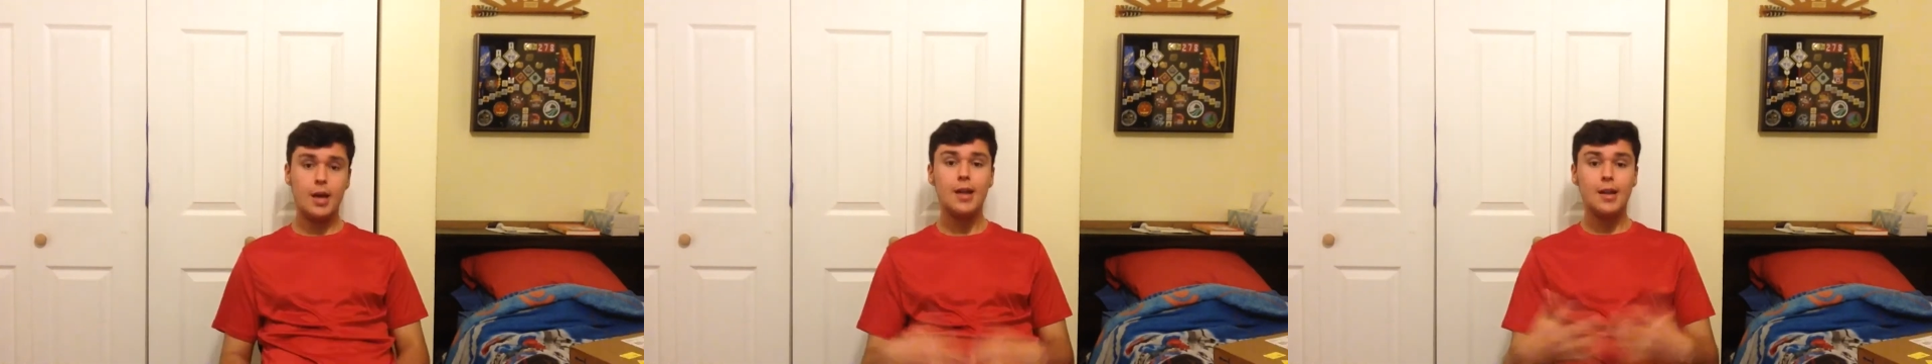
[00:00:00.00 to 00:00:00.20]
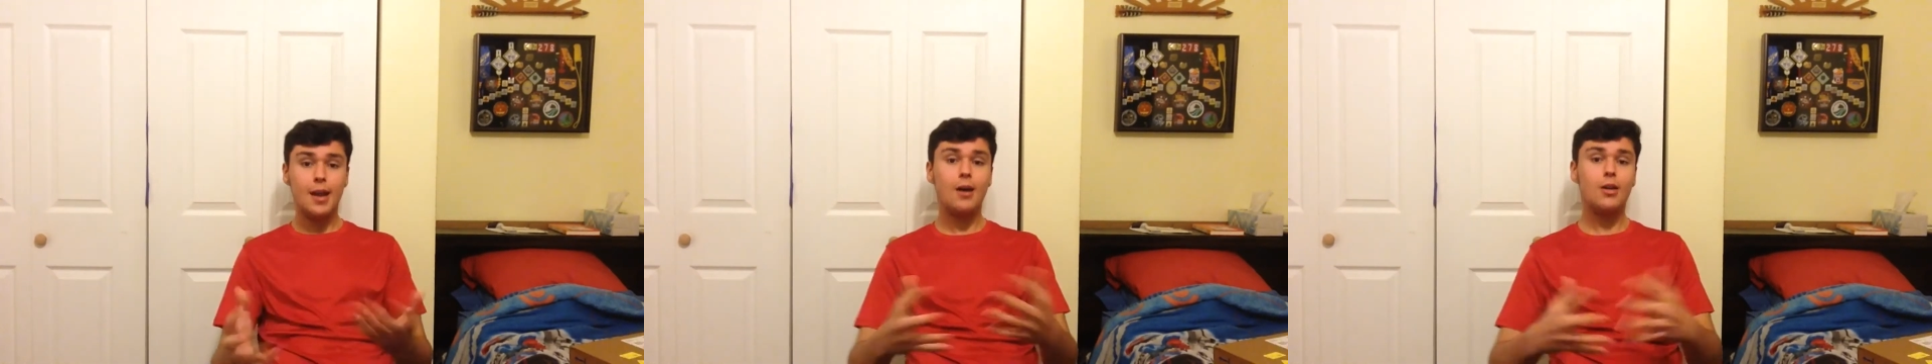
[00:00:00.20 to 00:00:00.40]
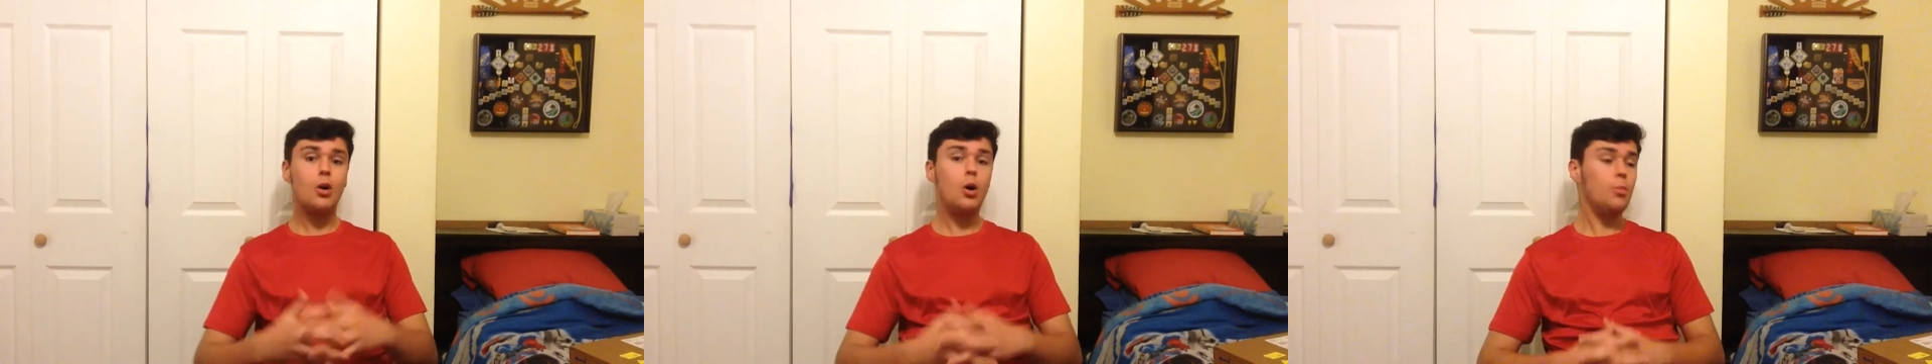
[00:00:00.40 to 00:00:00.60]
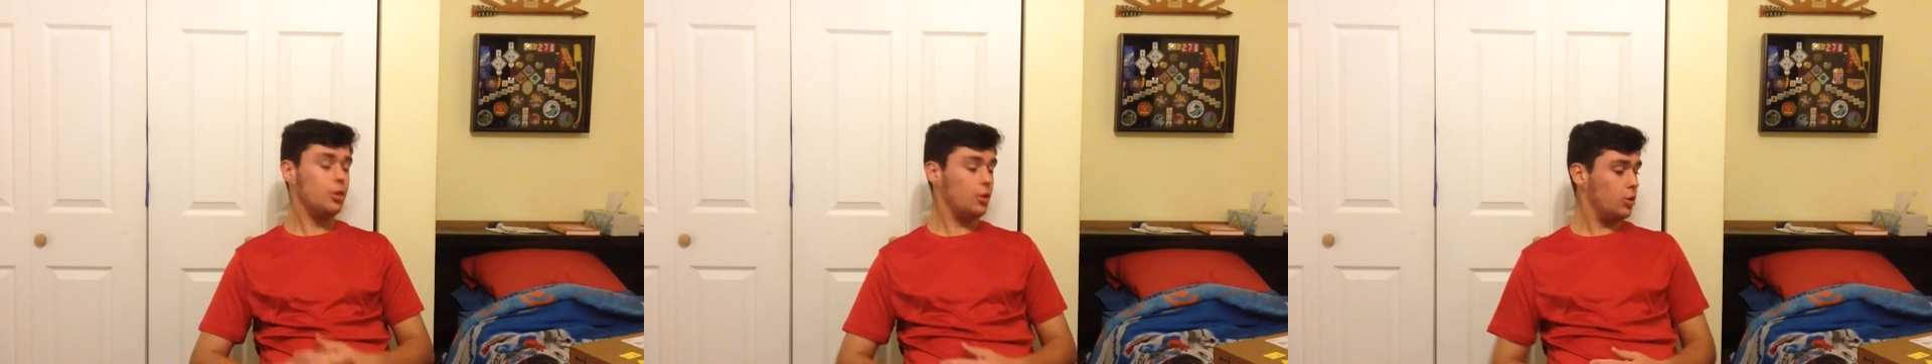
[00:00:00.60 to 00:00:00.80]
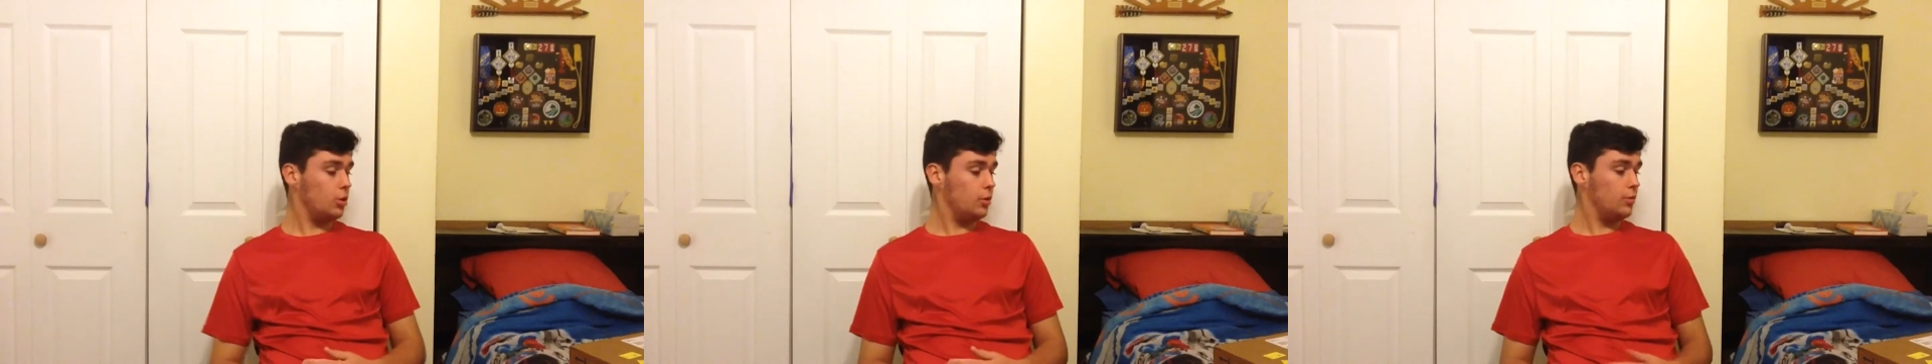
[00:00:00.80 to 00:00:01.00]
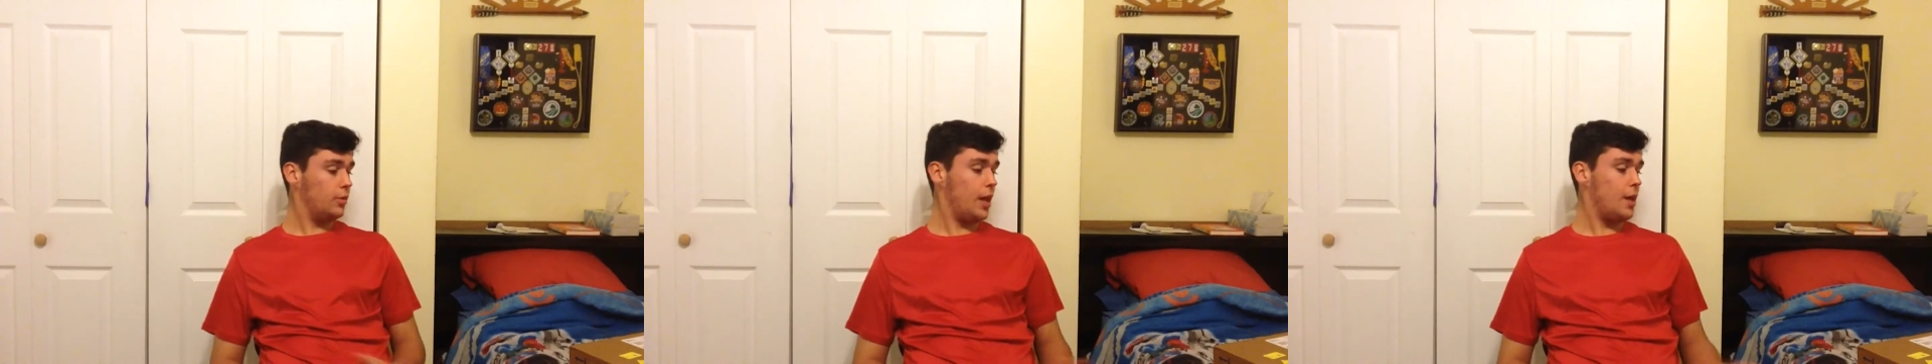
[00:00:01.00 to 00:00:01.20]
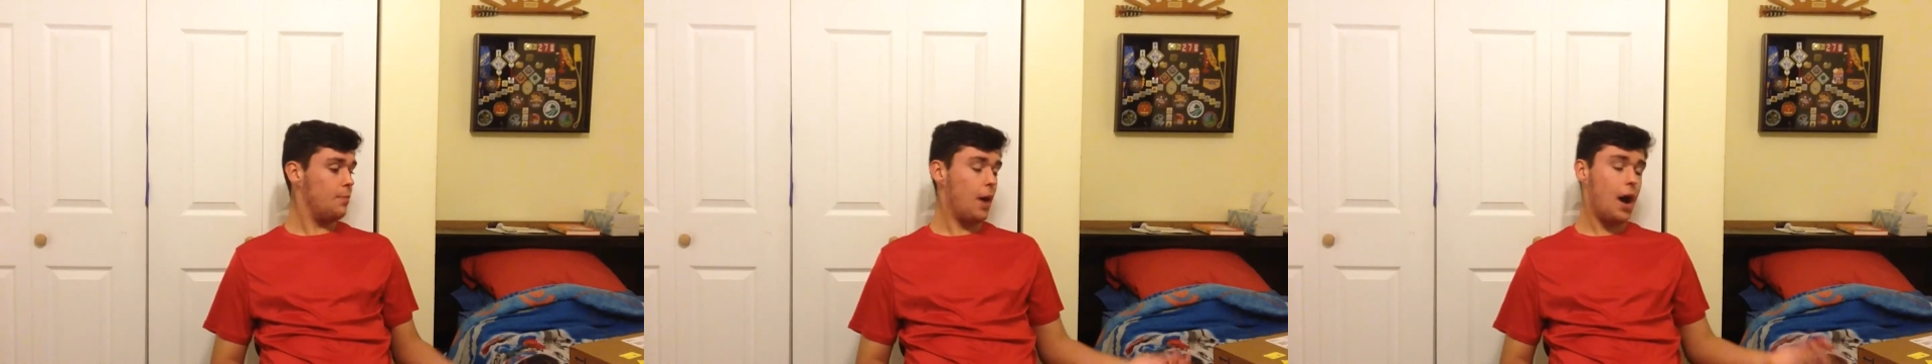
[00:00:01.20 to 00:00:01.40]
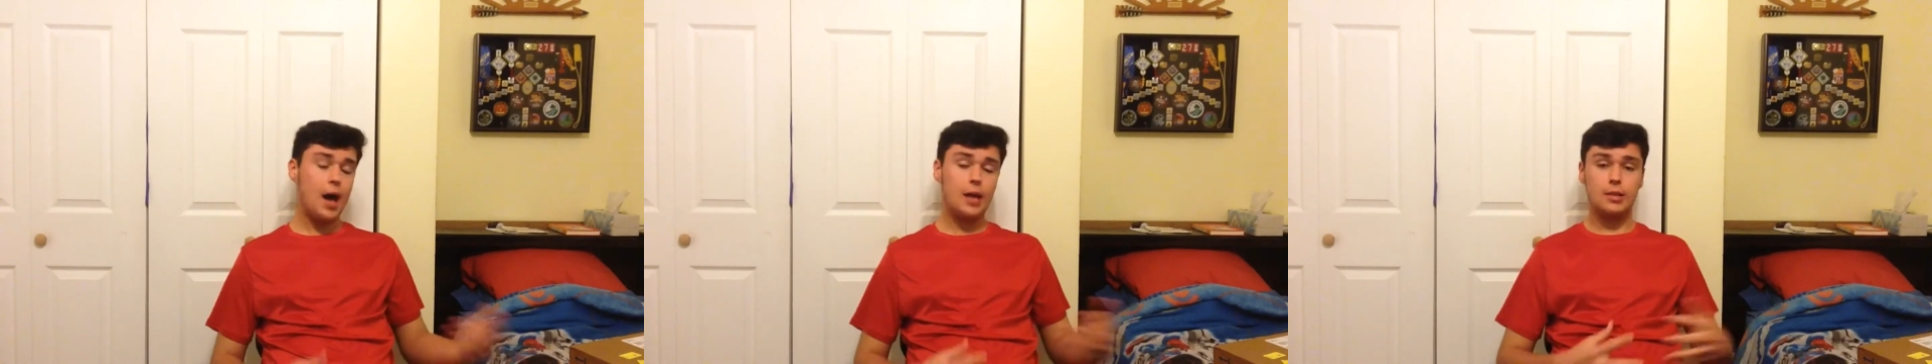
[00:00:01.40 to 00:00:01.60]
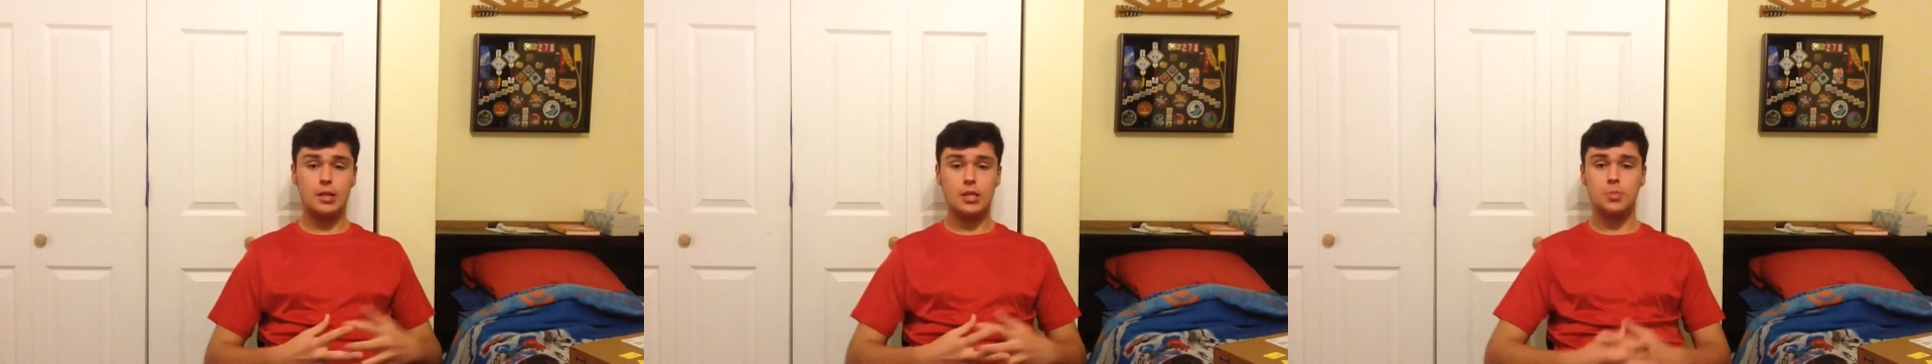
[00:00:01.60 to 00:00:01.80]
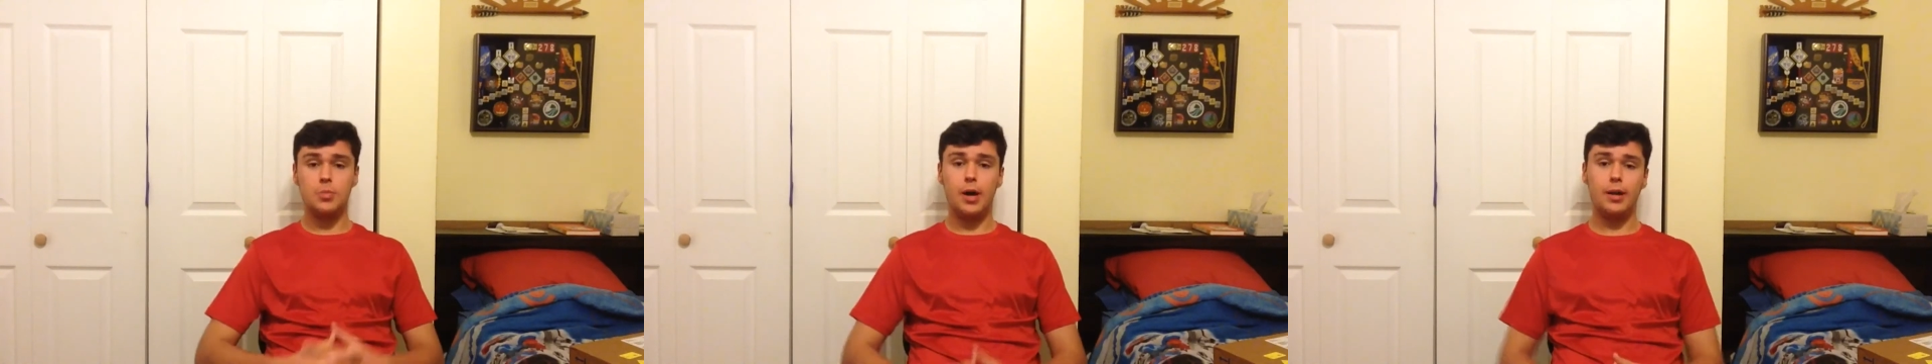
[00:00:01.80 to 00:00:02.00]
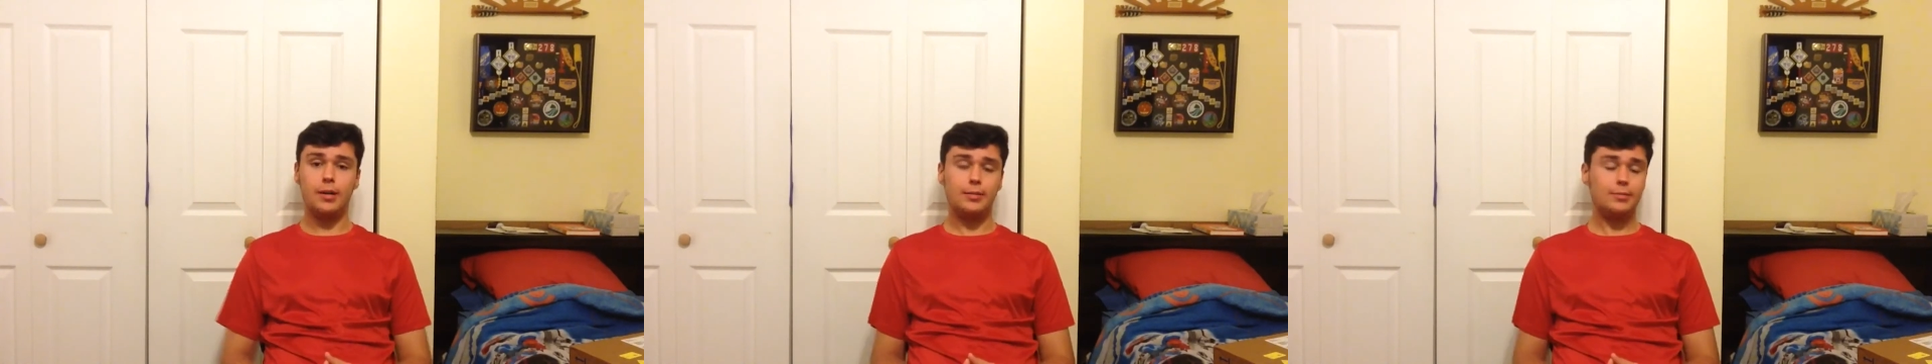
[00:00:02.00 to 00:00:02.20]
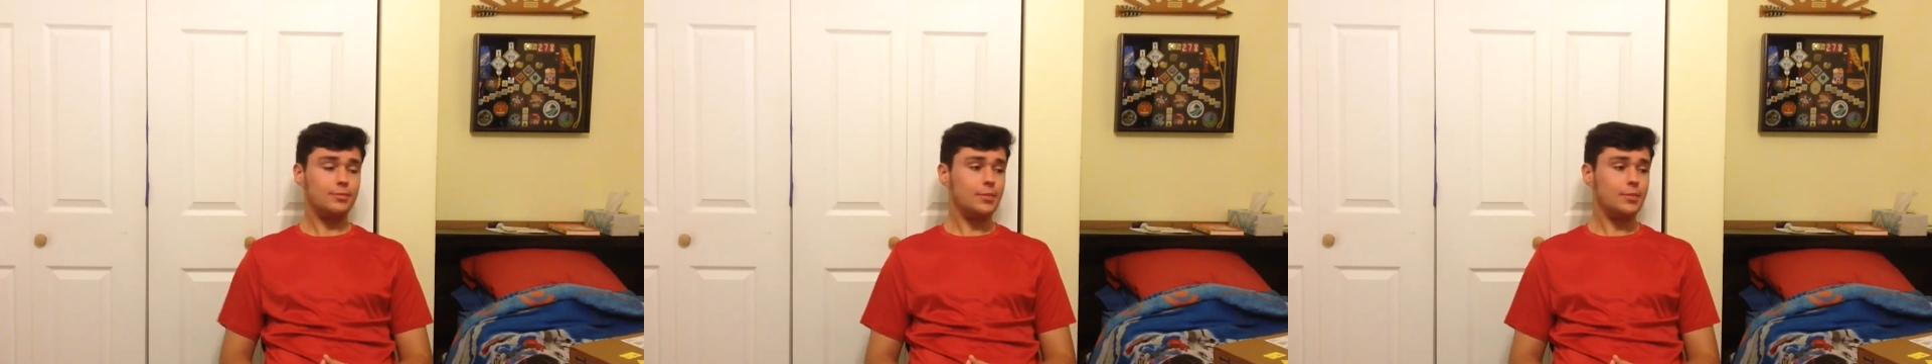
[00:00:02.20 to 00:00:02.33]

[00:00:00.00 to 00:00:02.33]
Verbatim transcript: Now I know I'm a little late buying these but